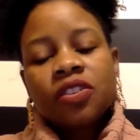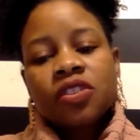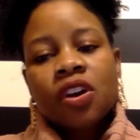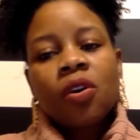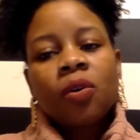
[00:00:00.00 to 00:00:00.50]

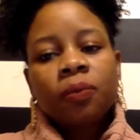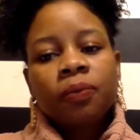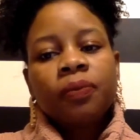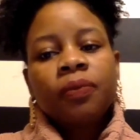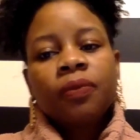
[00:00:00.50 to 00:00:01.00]
So
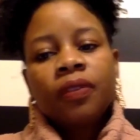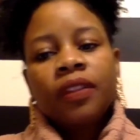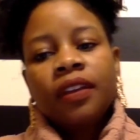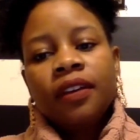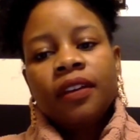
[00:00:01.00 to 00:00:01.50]

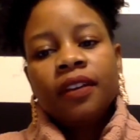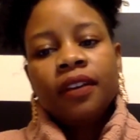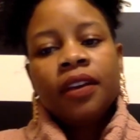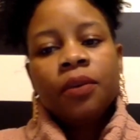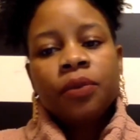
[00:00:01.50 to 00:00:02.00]

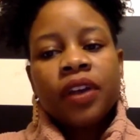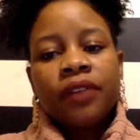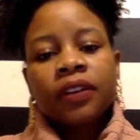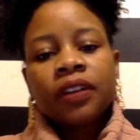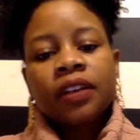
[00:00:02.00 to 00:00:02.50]
he was
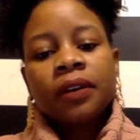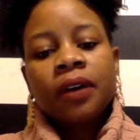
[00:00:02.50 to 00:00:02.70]
definitely